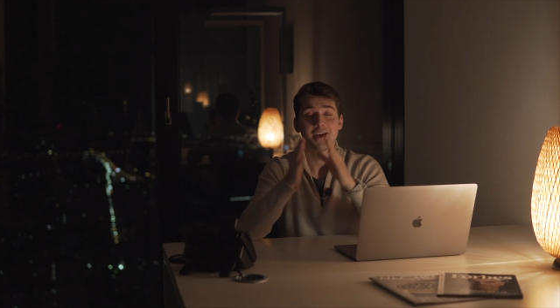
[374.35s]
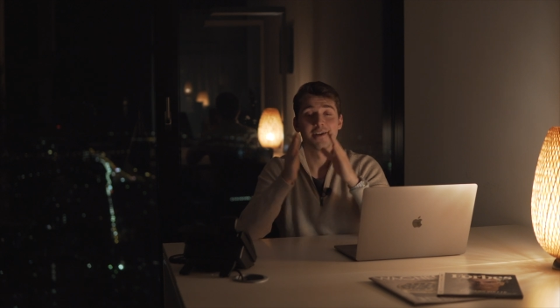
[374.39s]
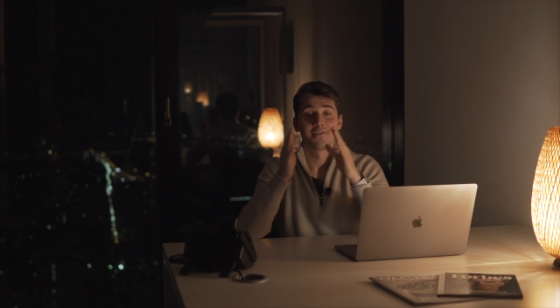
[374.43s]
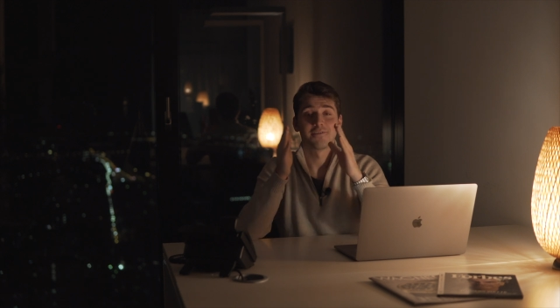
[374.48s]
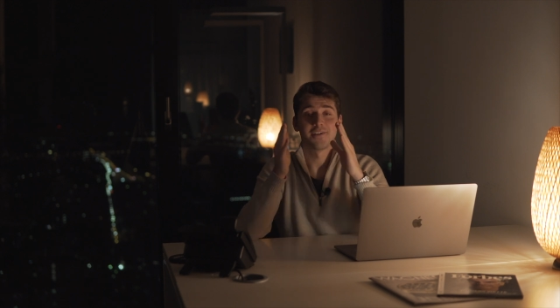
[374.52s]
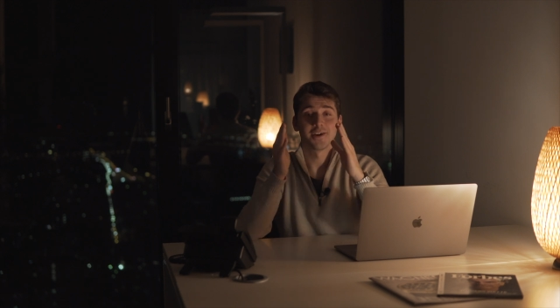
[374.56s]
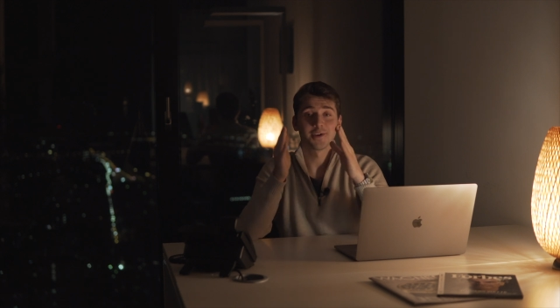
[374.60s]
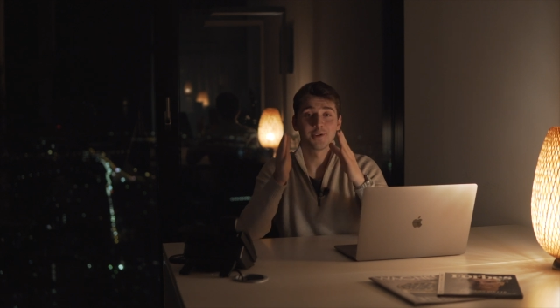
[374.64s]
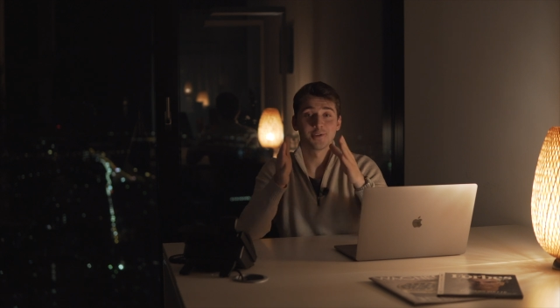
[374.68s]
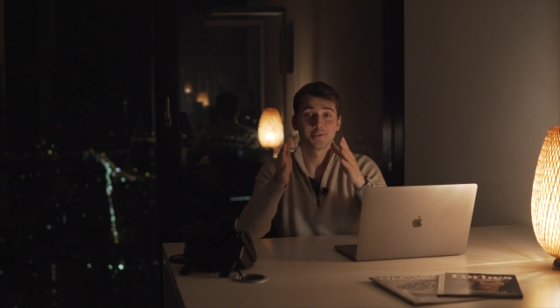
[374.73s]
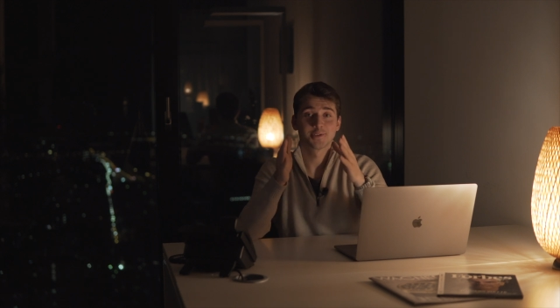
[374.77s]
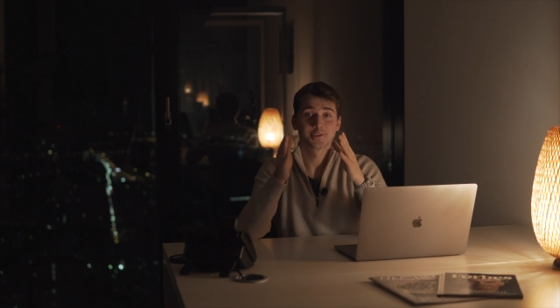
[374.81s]

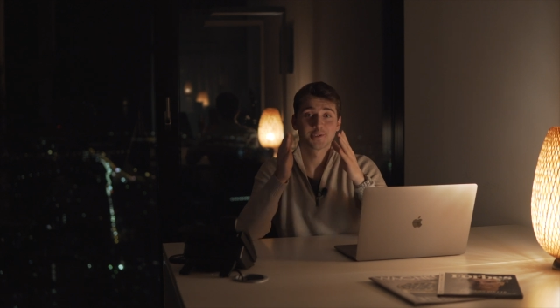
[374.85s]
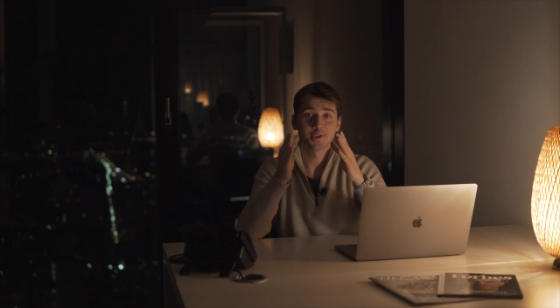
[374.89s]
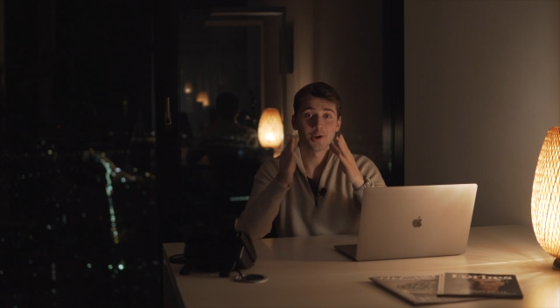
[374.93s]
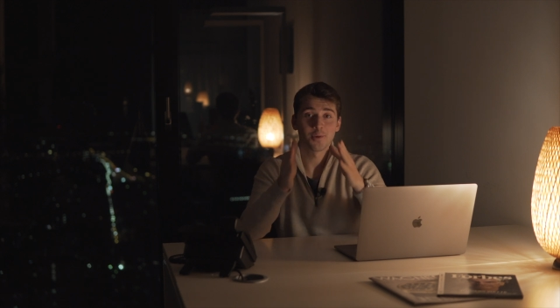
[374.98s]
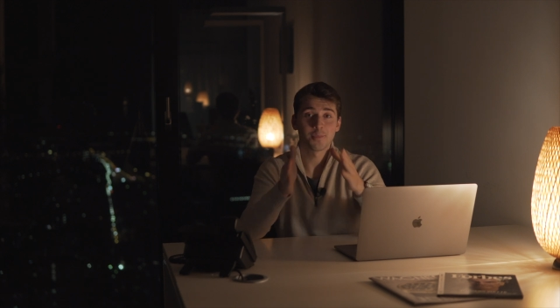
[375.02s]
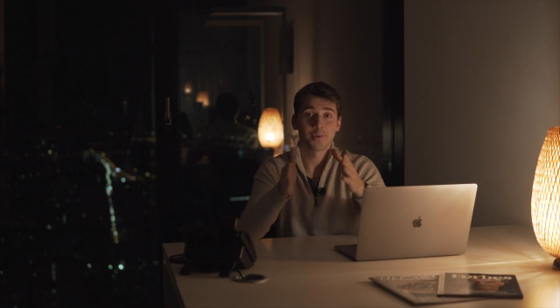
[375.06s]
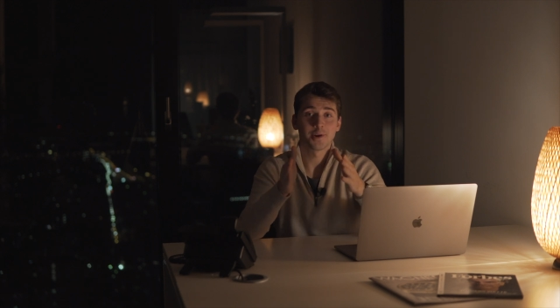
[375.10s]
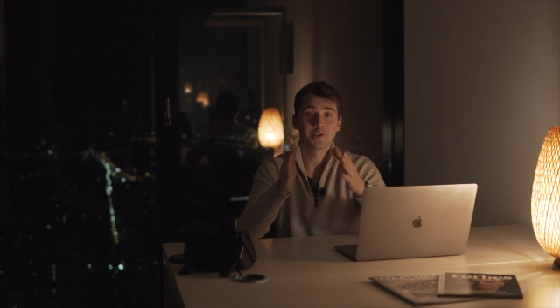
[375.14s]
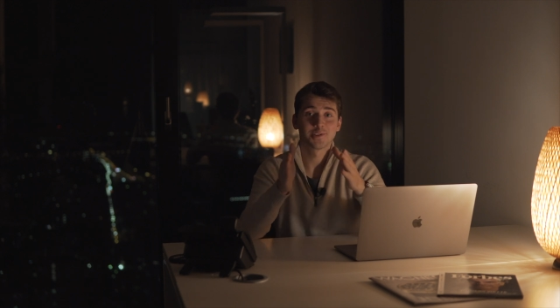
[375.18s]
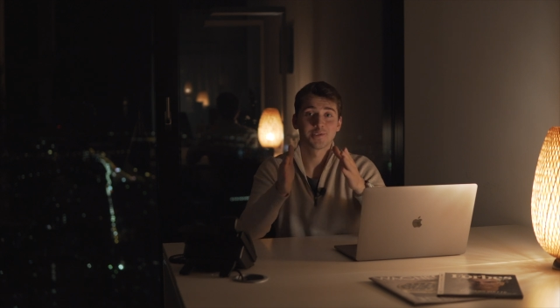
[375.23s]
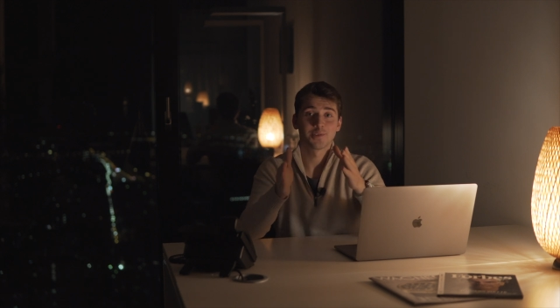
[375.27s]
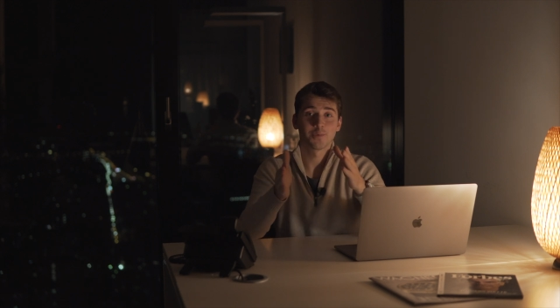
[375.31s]
Thank you so
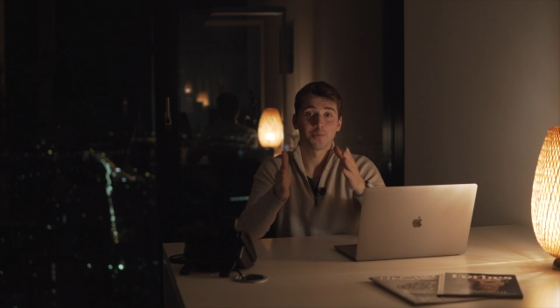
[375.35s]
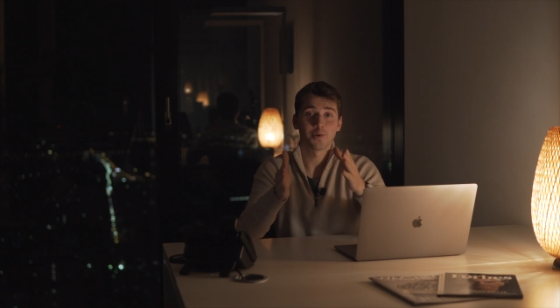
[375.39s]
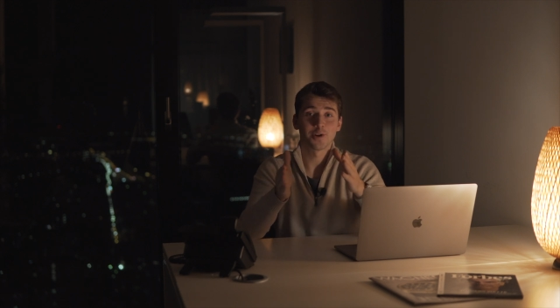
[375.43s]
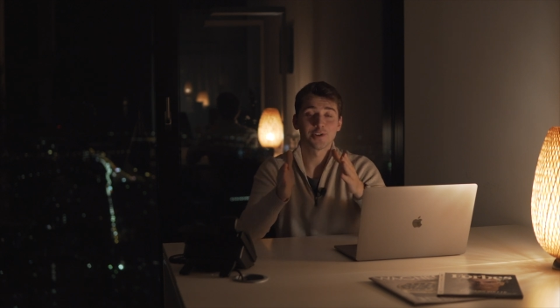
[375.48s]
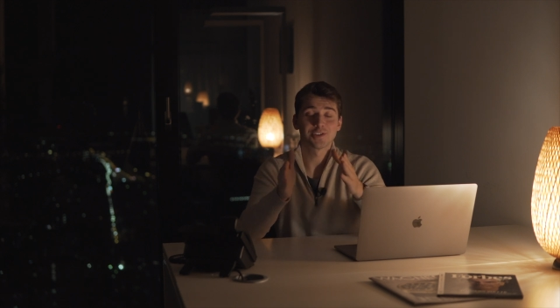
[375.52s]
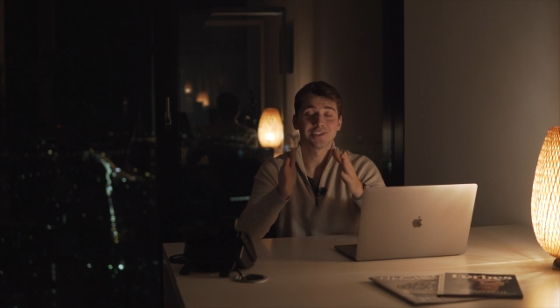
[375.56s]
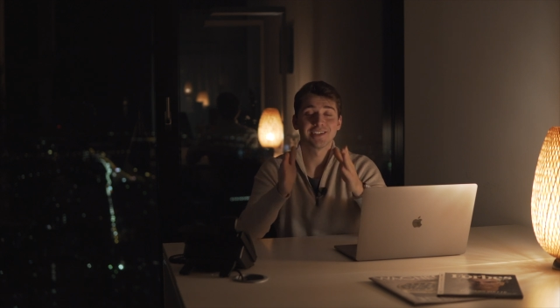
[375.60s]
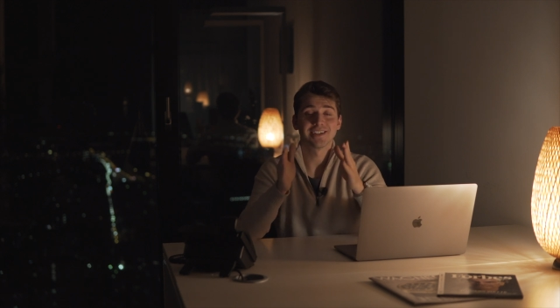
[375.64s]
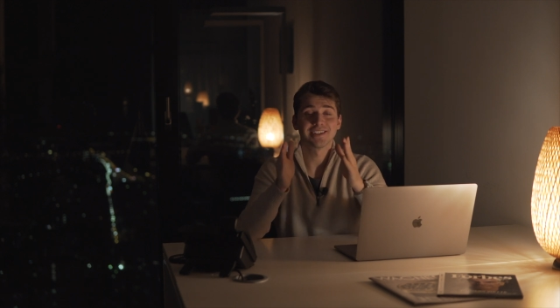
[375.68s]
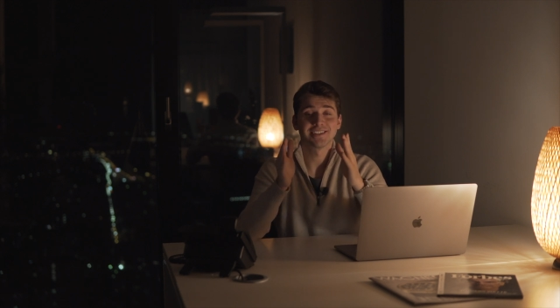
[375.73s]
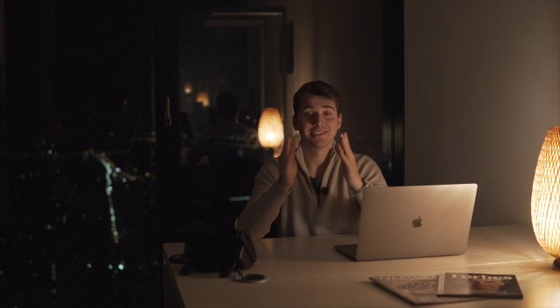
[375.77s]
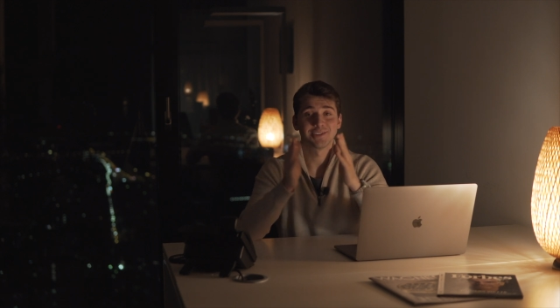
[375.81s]
much for watching.